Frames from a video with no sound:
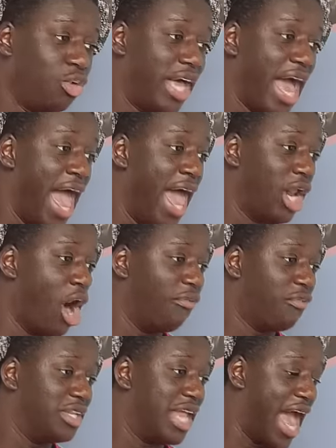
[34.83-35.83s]
hat off
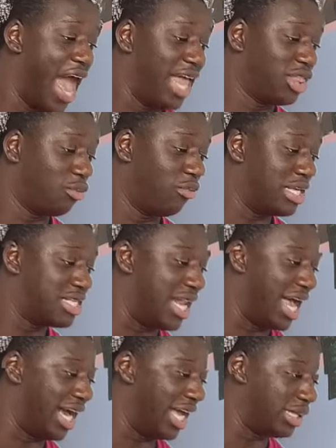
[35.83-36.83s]
when the hat the reason
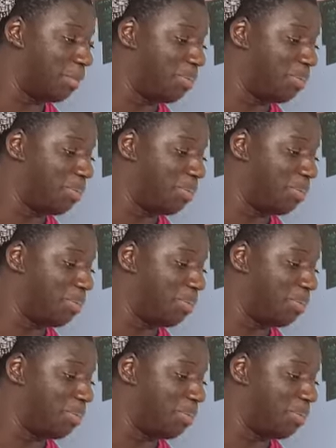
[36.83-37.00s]
I got the